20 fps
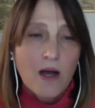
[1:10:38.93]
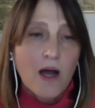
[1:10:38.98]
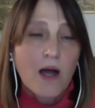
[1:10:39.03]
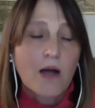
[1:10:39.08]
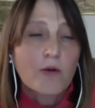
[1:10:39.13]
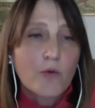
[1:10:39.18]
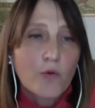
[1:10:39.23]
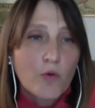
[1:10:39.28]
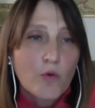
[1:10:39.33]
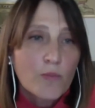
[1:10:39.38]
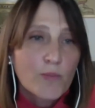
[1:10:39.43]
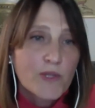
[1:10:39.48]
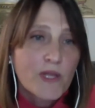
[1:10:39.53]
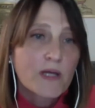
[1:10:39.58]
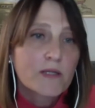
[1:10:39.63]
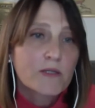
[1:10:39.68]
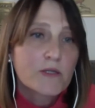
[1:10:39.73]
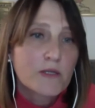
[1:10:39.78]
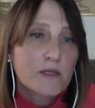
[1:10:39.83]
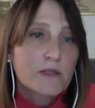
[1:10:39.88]
a group
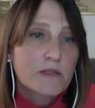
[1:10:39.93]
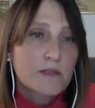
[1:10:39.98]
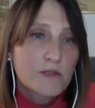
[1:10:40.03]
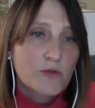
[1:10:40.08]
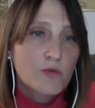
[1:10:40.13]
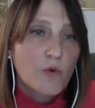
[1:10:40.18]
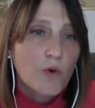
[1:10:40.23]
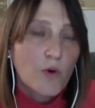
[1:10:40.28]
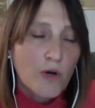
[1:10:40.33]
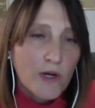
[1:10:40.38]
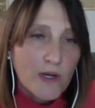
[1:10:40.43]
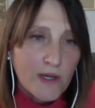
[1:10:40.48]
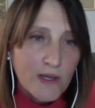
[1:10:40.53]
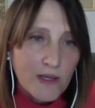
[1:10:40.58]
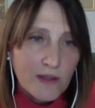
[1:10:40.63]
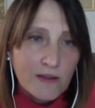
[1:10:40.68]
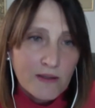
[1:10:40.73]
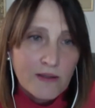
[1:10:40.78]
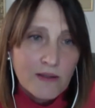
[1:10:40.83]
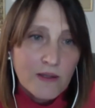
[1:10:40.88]
that is
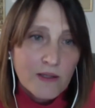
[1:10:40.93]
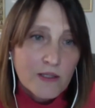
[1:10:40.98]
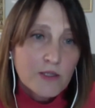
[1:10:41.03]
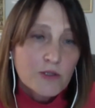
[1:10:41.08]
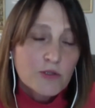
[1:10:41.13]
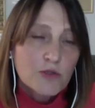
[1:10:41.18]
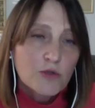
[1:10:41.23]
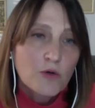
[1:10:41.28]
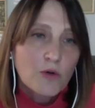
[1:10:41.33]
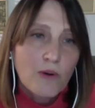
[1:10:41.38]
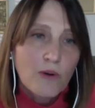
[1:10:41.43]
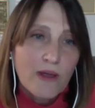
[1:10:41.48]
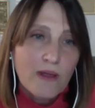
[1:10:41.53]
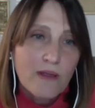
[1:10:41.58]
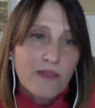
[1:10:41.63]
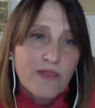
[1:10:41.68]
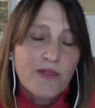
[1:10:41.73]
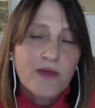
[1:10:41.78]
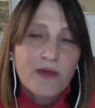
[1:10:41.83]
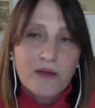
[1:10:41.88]
working. So
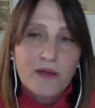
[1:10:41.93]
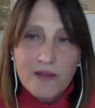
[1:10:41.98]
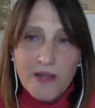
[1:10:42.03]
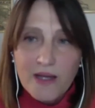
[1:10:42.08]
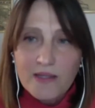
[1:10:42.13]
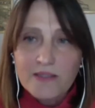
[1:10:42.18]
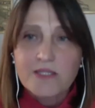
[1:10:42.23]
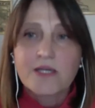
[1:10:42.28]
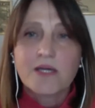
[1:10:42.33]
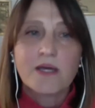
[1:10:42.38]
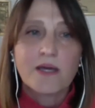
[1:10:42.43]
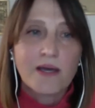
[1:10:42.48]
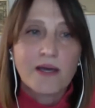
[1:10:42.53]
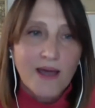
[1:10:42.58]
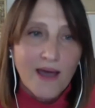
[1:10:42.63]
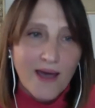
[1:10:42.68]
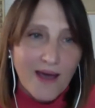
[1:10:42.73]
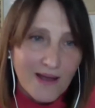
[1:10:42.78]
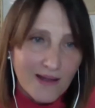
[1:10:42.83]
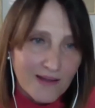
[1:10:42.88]
I think that he
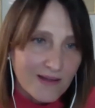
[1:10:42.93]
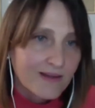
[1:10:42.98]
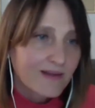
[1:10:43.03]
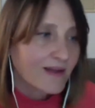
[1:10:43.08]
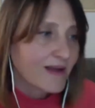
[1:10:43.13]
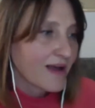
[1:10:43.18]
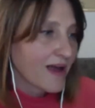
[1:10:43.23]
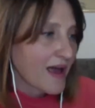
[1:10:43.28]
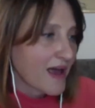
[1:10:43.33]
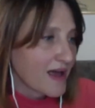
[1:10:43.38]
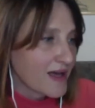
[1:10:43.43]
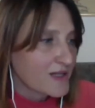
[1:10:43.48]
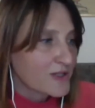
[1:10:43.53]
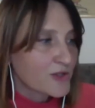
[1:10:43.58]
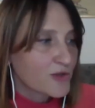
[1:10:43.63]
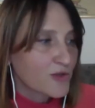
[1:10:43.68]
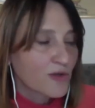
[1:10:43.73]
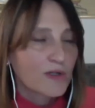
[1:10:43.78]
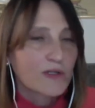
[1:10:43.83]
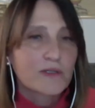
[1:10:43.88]
can
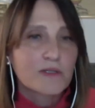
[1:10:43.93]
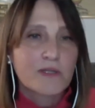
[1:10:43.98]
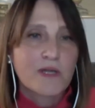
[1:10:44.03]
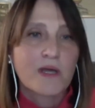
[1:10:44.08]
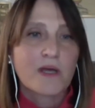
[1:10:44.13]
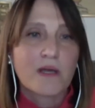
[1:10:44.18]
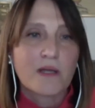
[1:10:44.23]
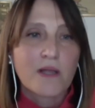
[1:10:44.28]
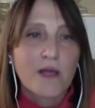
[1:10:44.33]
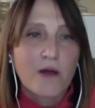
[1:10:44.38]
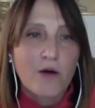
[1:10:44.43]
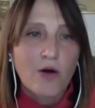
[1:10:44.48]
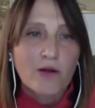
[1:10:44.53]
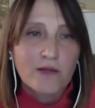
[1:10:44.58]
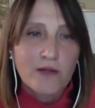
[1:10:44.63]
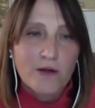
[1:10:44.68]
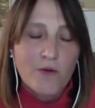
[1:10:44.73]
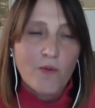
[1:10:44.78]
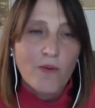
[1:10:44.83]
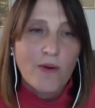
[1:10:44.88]
answer the other